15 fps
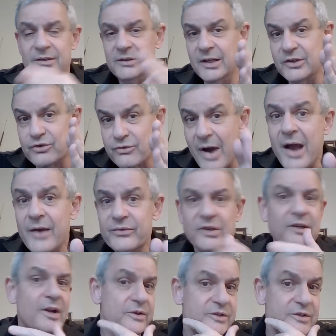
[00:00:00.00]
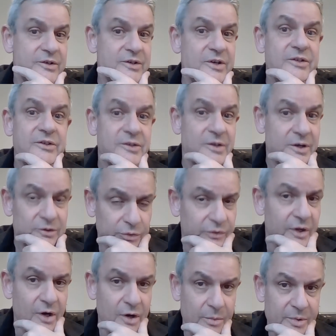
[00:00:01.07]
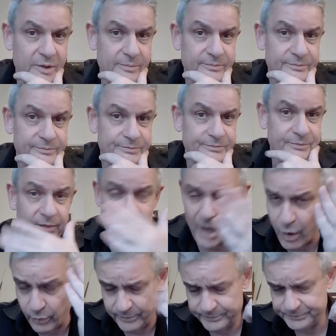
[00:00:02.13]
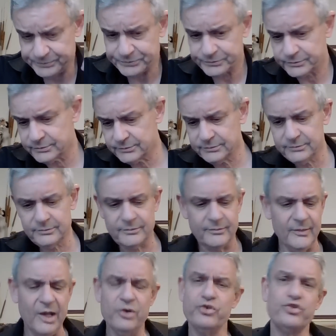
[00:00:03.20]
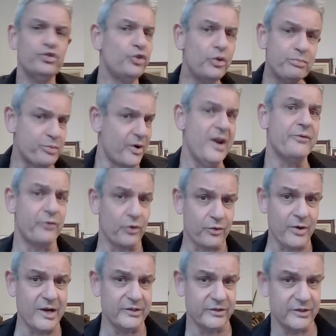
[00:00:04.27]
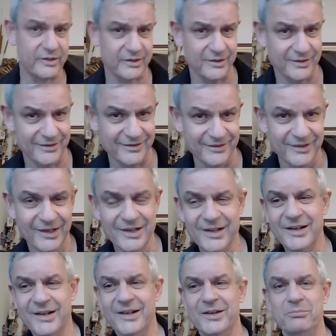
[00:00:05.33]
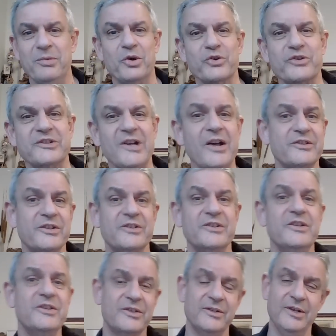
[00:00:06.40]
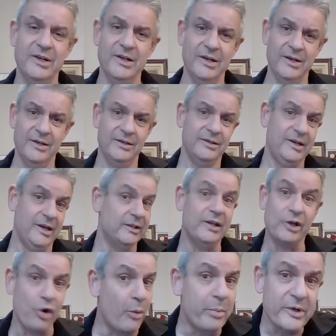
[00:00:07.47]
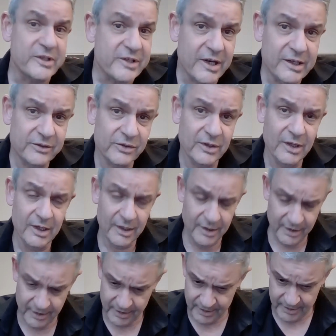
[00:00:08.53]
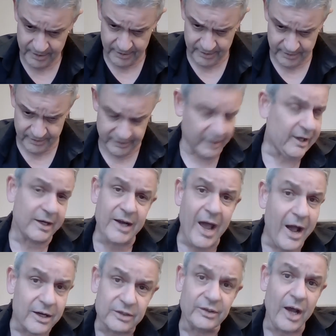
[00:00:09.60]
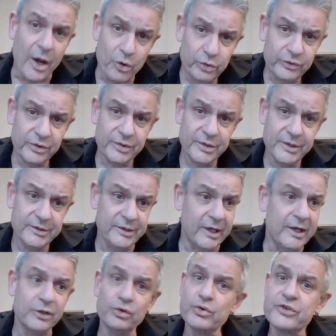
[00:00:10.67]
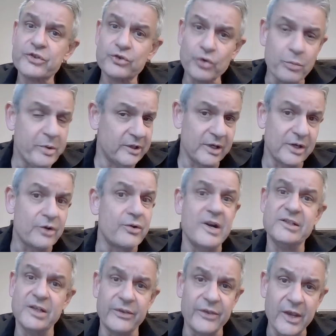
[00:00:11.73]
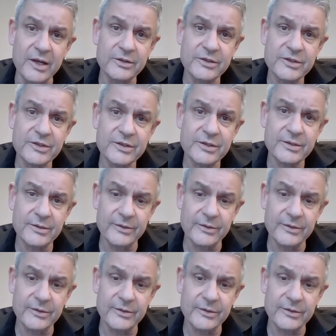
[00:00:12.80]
that drive the narcissist to therapy. Now, you should not pray for crisis because narcissists can decompensate. They can act out. They can do stupid and crazy things.